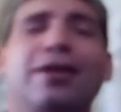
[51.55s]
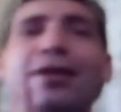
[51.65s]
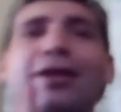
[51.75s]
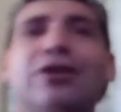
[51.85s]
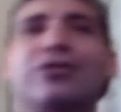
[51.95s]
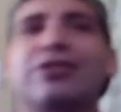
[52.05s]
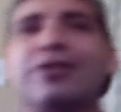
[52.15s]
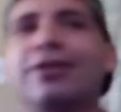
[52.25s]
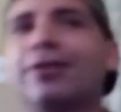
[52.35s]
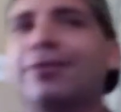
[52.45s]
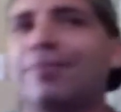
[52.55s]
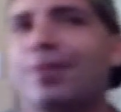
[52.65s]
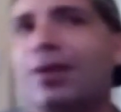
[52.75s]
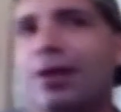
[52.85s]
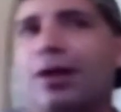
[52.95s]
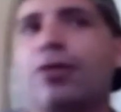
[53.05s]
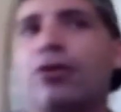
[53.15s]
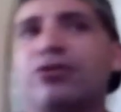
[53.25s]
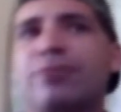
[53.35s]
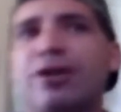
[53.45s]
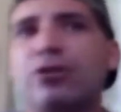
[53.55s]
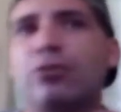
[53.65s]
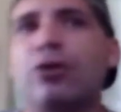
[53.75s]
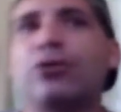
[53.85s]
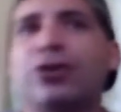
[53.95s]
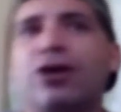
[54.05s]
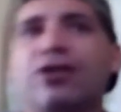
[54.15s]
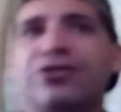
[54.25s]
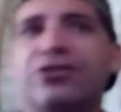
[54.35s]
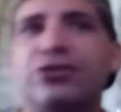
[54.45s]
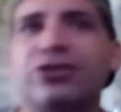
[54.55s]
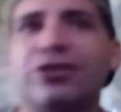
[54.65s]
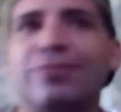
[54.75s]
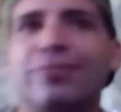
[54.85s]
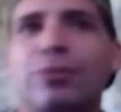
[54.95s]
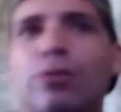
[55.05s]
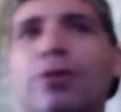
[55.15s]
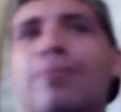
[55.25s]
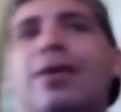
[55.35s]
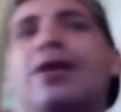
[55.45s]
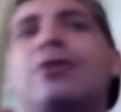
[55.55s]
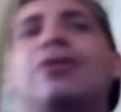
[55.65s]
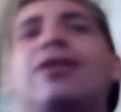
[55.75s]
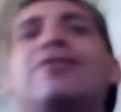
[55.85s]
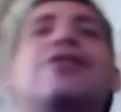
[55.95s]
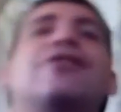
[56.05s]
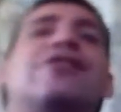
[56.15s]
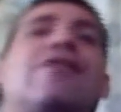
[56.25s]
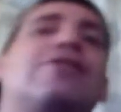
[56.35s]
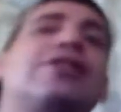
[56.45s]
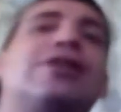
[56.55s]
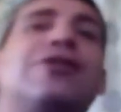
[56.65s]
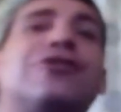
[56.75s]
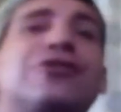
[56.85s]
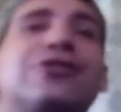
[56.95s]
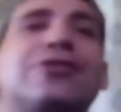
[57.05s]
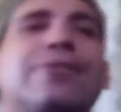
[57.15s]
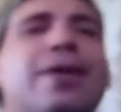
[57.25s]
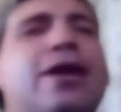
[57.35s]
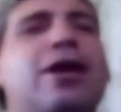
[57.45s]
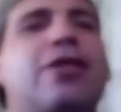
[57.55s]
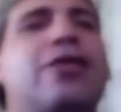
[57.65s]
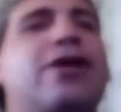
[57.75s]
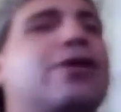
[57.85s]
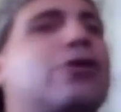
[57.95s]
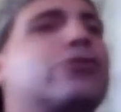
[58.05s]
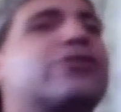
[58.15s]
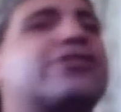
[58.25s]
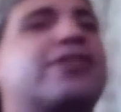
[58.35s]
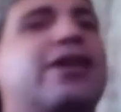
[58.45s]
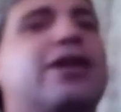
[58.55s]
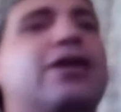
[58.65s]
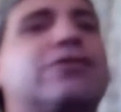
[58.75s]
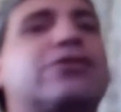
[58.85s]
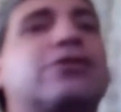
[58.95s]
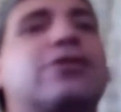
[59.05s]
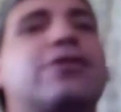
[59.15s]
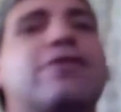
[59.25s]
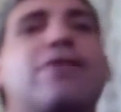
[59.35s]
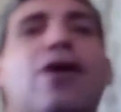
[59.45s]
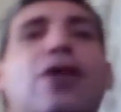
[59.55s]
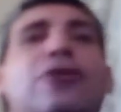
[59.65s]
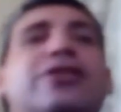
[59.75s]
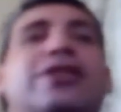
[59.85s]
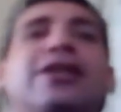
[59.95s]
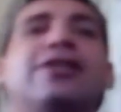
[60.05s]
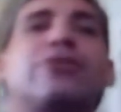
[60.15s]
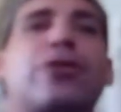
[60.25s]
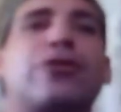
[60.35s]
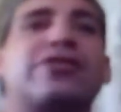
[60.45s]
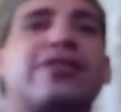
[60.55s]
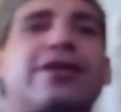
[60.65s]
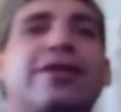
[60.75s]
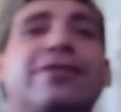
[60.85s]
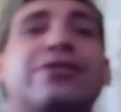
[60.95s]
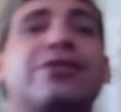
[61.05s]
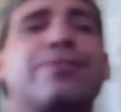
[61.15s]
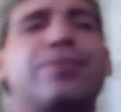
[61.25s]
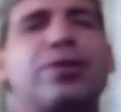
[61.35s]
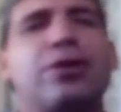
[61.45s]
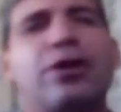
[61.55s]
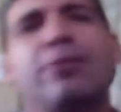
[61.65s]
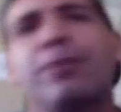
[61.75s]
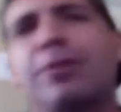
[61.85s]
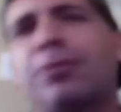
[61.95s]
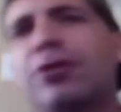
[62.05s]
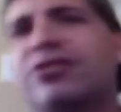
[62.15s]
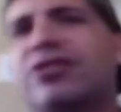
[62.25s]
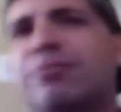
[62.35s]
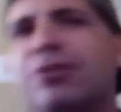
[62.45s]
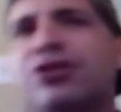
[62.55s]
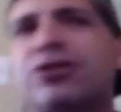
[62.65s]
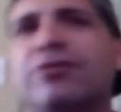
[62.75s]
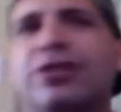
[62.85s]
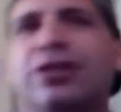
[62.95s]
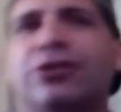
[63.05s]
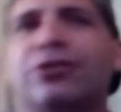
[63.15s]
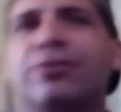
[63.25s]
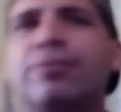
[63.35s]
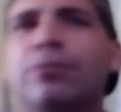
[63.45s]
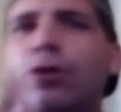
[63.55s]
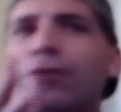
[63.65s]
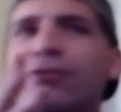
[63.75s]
Here's the deal. Those men who wrote the Constitution were men who lived in the 1700s. They owned slaves, fathered kids with their slaves, hung people on suspicion of guilt, or for